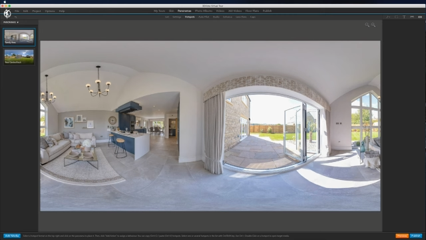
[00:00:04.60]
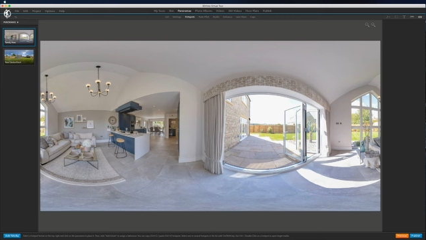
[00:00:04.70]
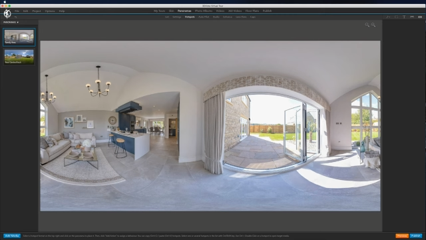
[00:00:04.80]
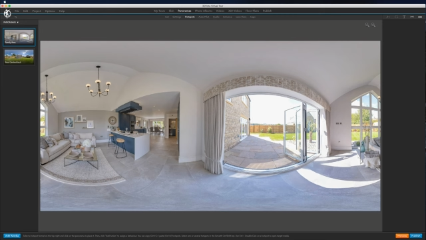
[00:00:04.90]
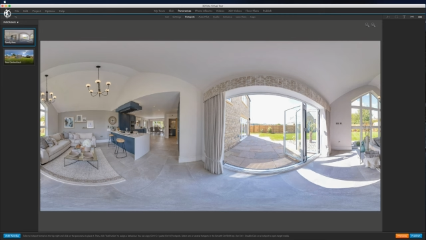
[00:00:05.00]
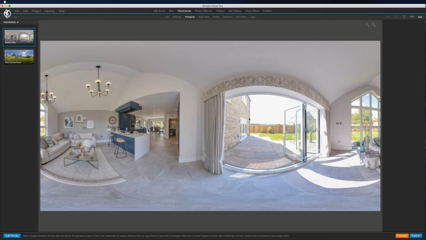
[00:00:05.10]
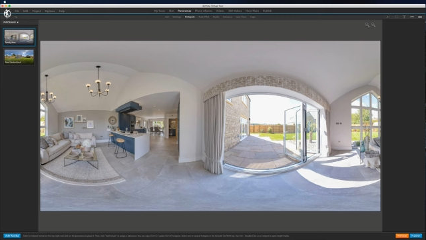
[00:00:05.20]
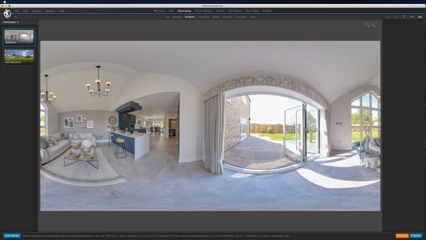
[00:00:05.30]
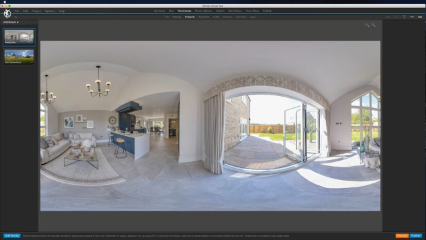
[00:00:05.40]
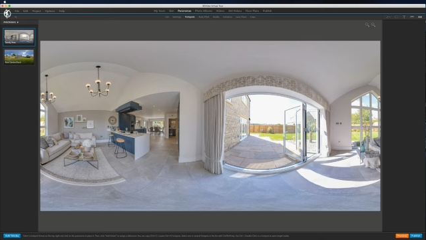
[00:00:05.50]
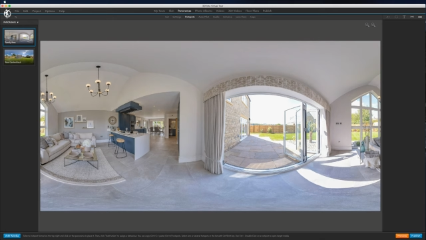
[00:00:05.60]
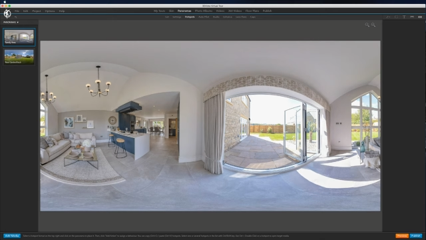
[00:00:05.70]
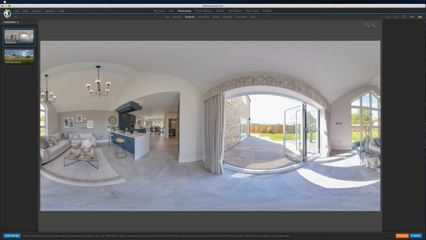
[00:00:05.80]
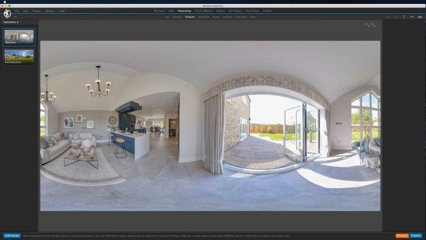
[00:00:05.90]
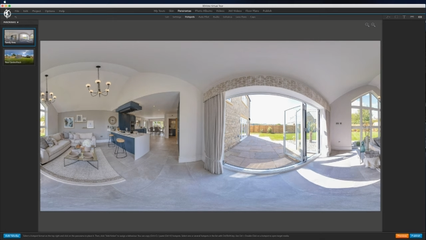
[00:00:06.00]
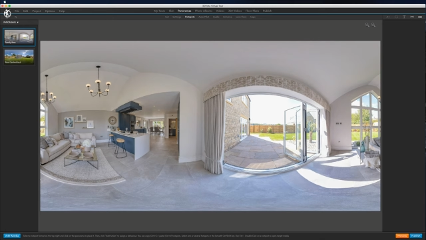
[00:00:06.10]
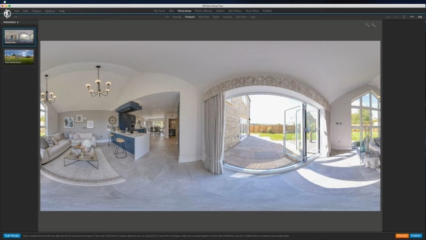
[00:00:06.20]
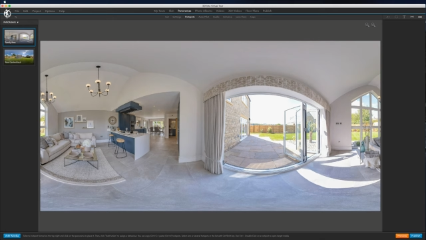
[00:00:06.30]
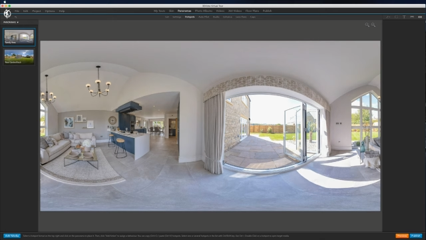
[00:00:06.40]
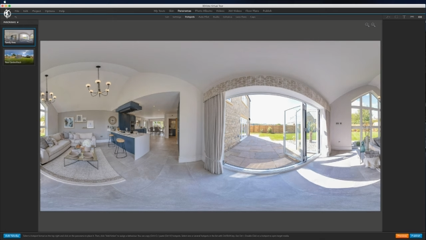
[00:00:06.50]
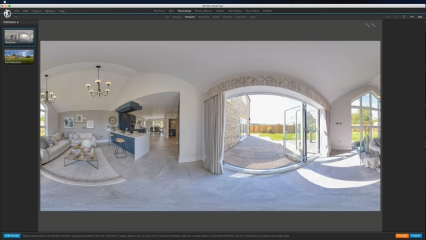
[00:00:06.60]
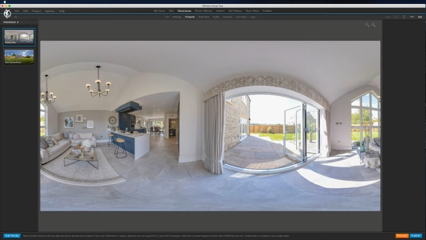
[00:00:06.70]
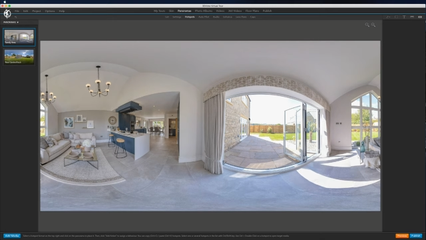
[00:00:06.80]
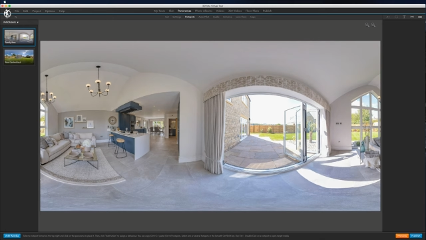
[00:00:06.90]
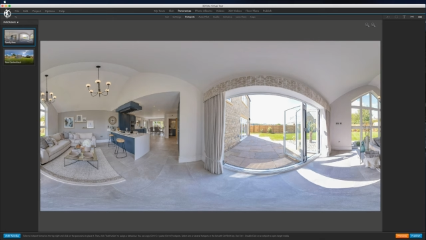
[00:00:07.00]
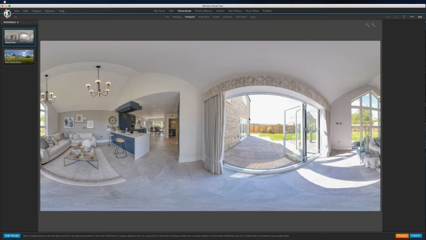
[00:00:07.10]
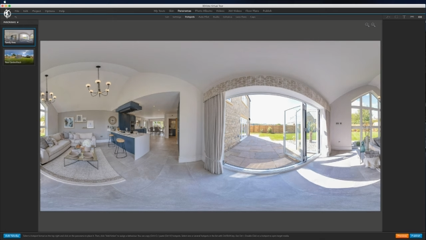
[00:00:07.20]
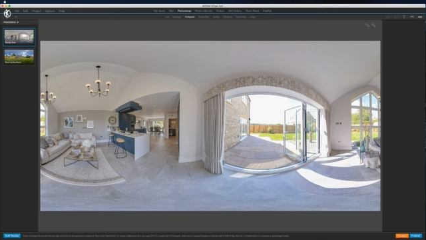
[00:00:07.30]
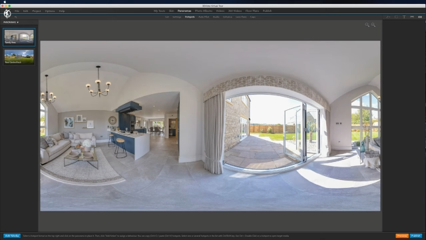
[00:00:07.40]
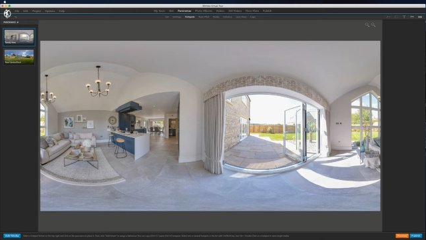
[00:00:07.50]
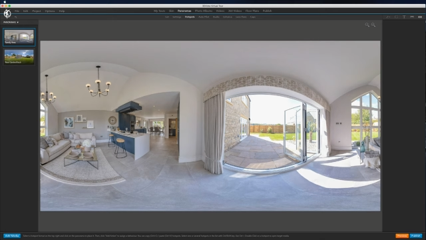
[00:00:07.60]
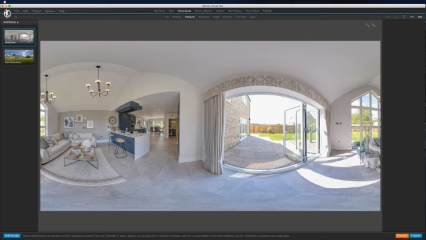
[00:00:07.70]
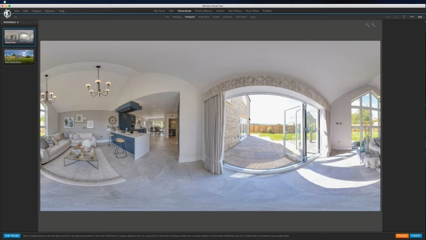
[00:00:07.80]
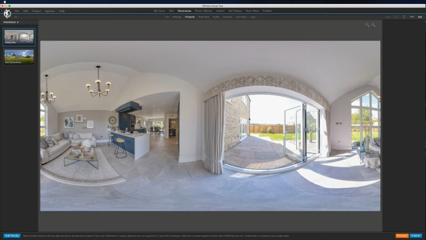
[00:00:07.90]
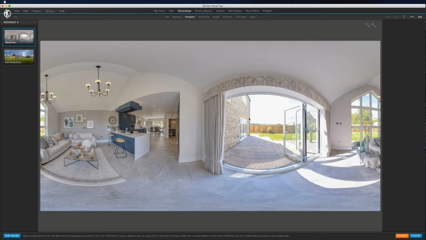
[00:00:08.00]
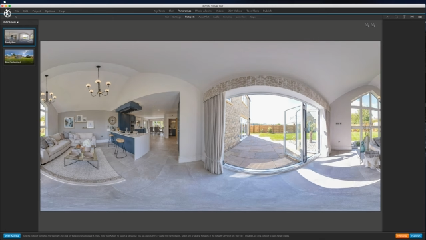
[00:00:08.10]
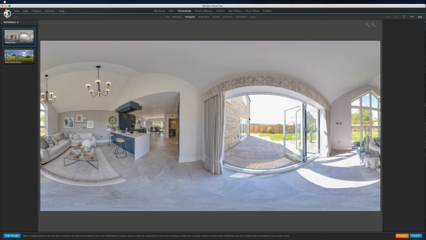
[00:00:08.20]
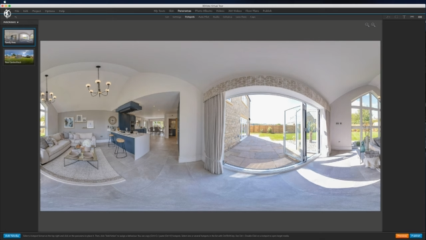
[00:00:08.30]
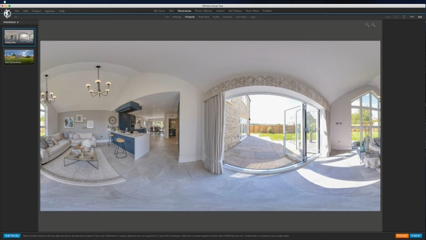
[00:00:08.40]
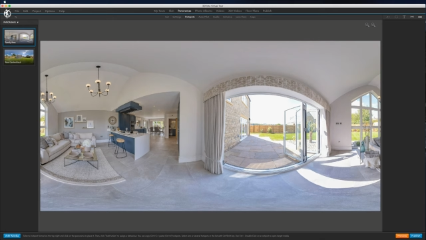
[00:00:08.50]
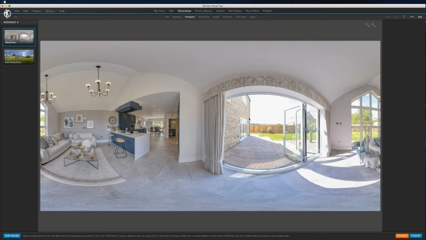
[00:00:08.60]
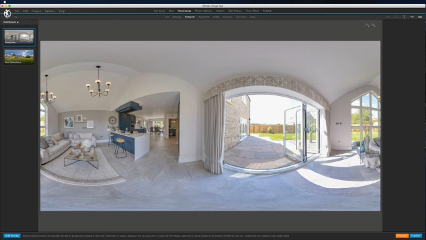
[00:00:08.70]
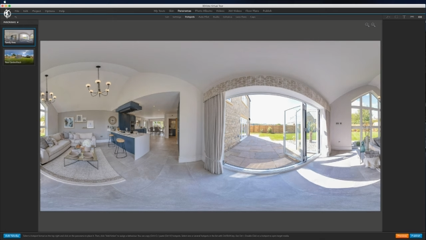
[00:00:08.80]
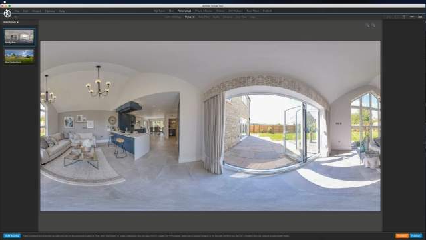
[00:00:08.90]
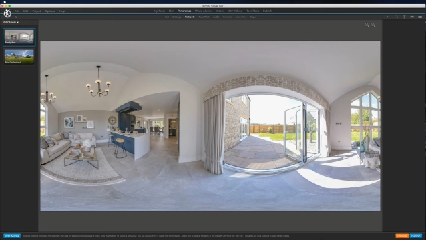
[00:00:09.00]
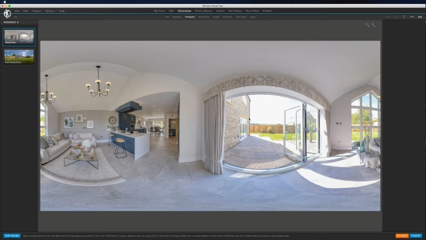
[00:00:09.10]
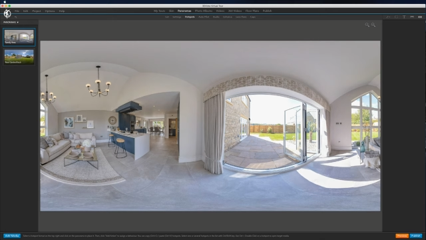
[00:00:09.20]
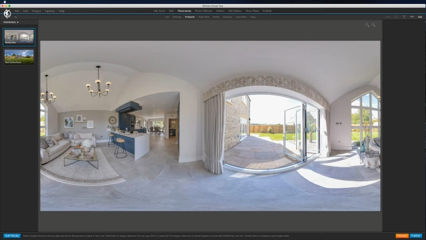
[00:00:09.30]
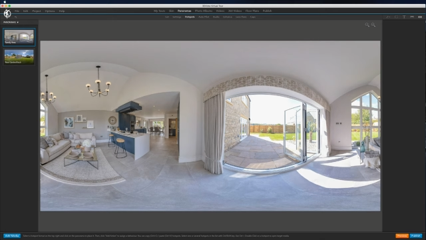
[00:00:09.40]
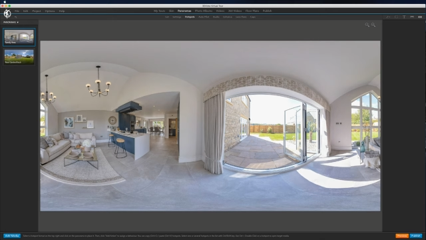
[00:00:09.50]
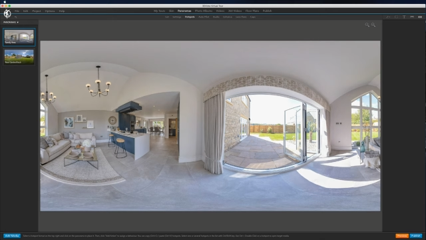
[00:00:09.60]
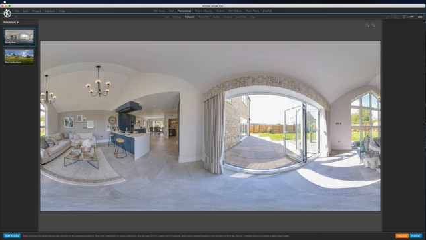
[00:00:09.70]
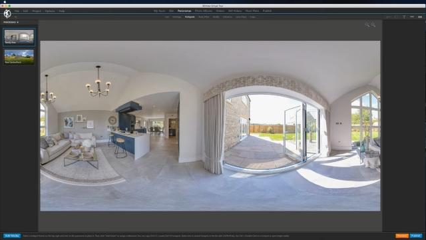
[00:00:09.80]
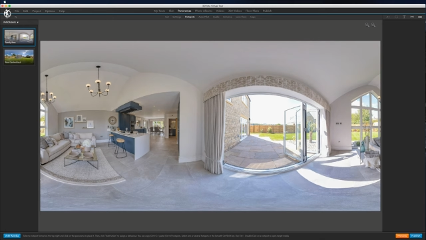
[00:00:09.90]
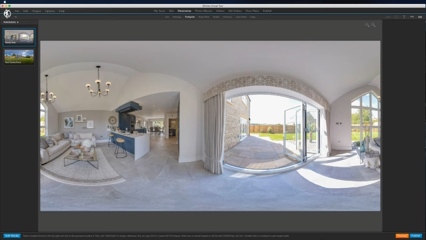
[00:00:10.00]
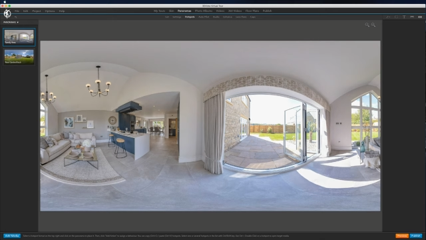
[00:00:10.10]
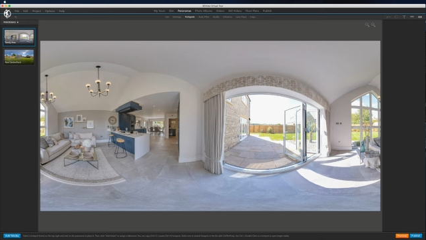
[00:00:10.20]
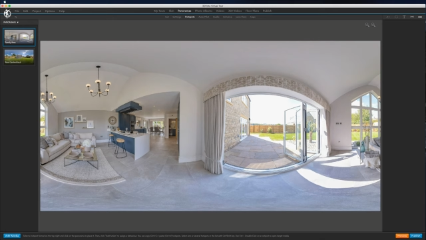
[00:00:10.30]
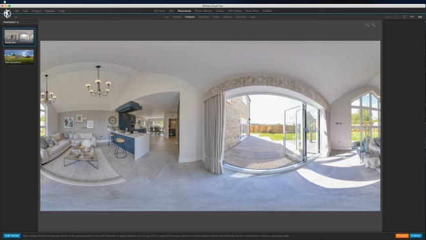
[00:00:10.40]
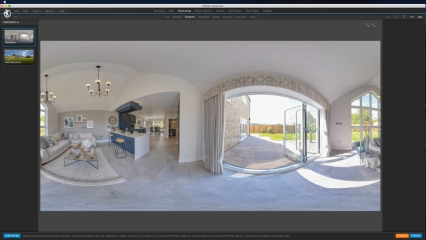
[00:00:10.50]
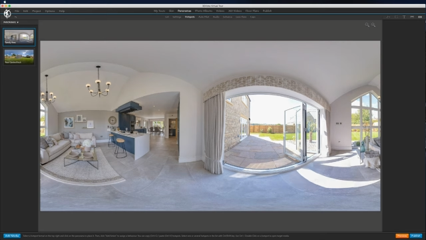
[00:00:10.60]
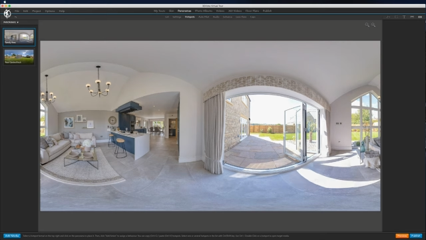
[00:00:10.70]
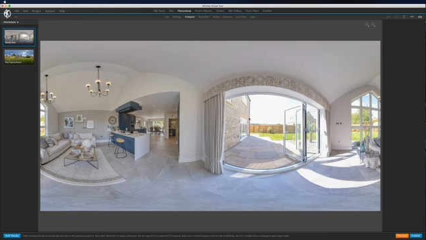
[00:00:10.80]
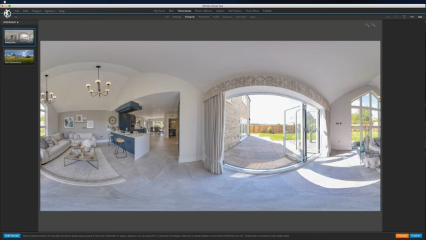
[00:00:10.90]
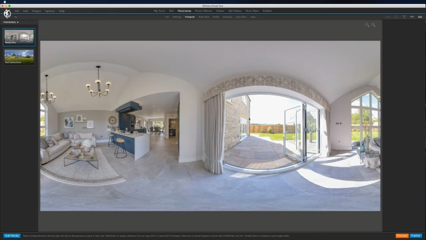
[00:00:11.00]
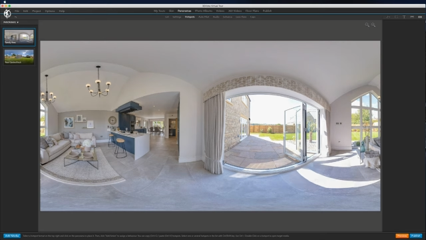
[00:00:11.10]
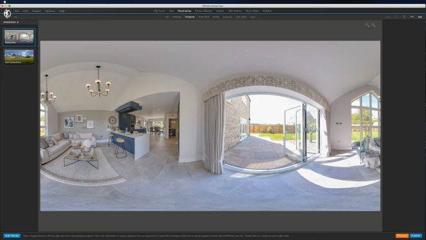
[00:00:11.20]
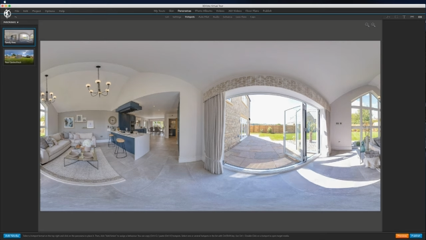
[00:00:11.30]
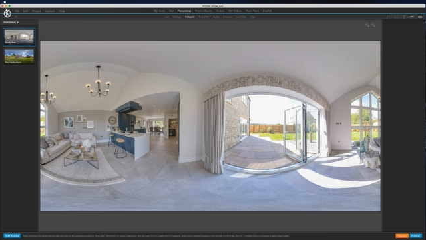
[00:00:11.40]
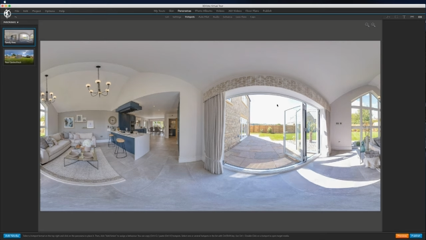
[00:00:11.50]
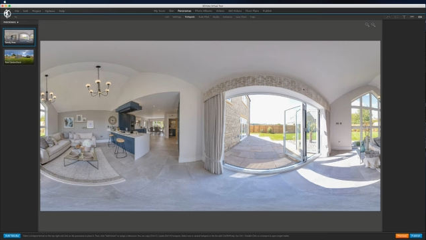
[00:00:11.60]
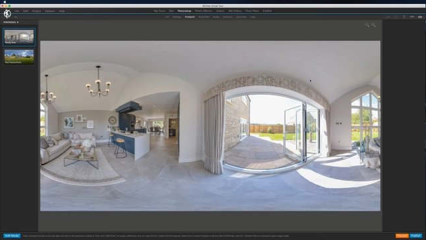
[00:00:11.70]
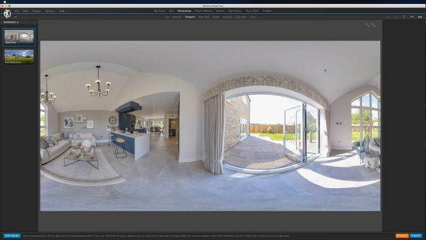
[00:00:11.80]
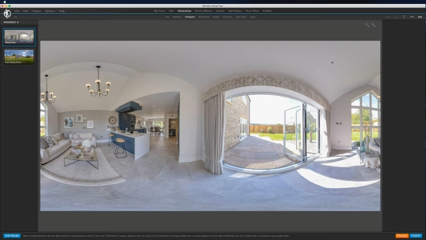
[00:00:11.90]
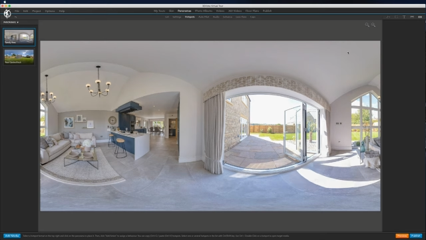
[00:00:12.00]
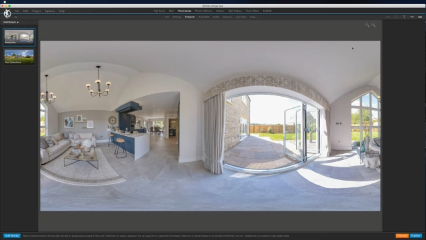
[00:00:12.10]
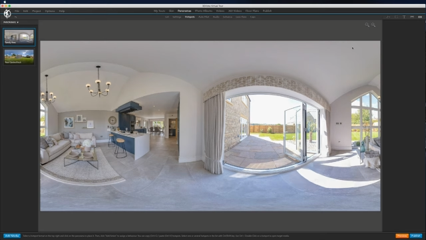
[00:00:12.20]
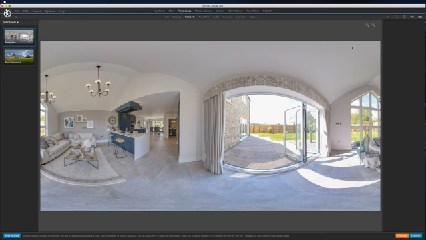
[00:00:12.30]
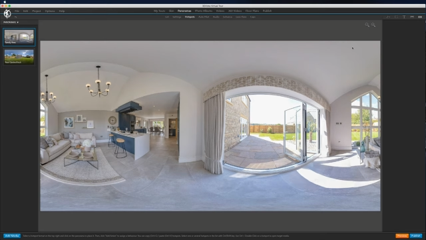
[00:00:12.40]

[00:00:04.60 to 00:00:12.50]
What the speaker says: [unreadable: no face in view]